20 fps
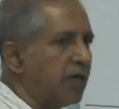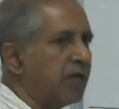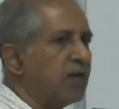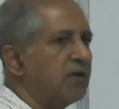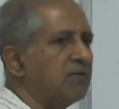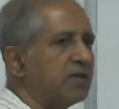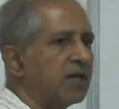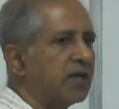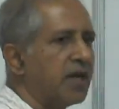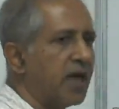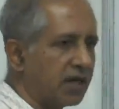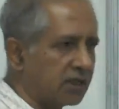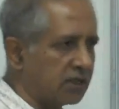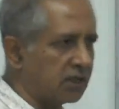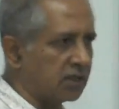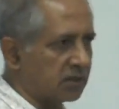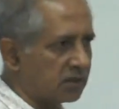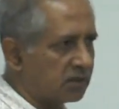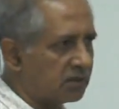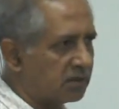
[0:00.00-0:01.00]
give the
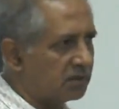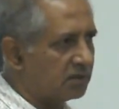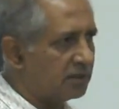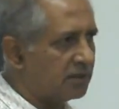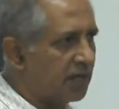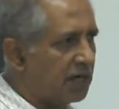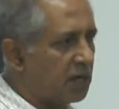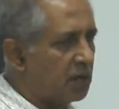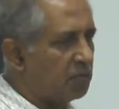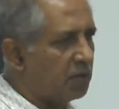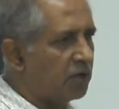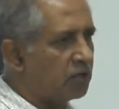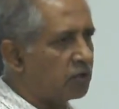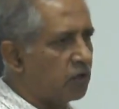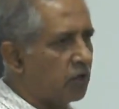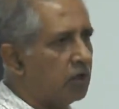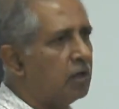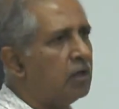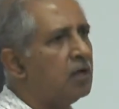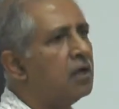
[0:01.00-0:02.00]
reaction. That depends
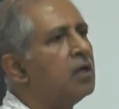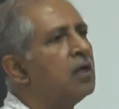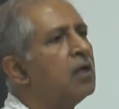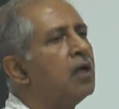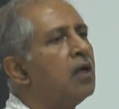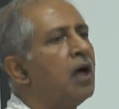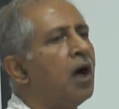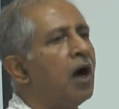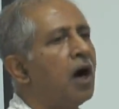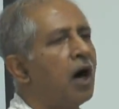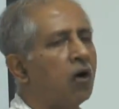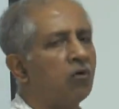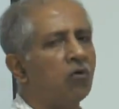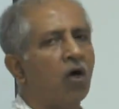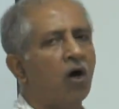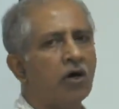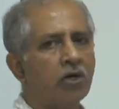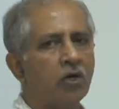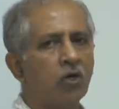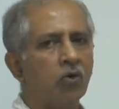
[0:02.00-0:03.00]
on how
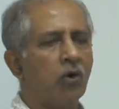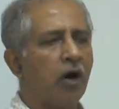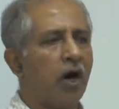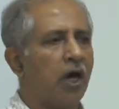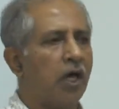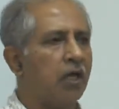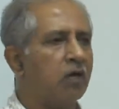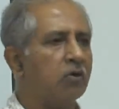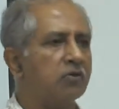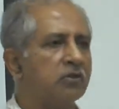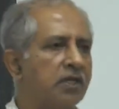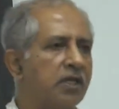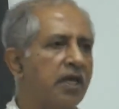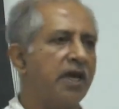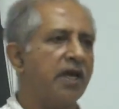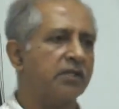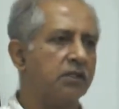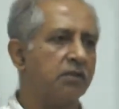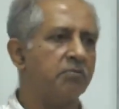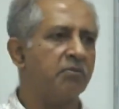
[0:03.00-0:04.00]
long you allow the
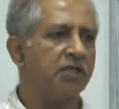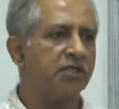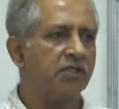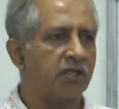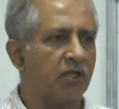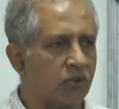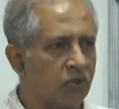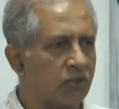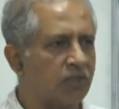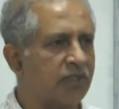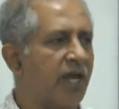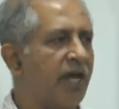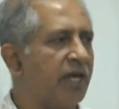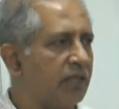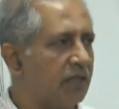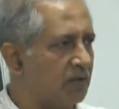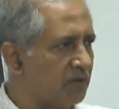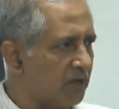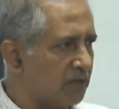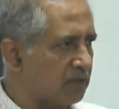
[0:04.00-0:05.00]
reaction mixture to stay
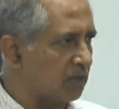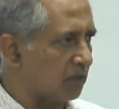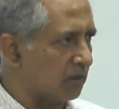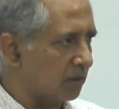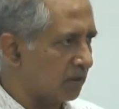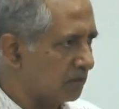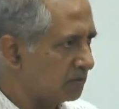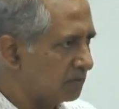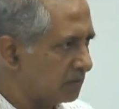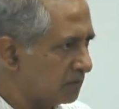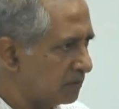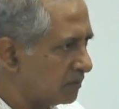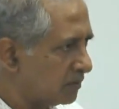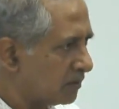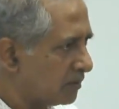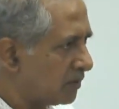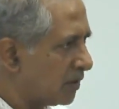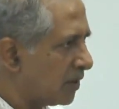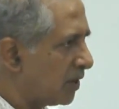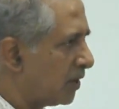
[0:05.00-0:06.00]
in the vessel.
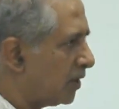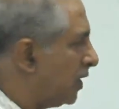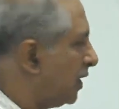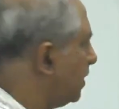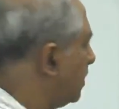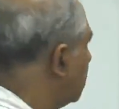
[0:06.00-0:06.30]
Right?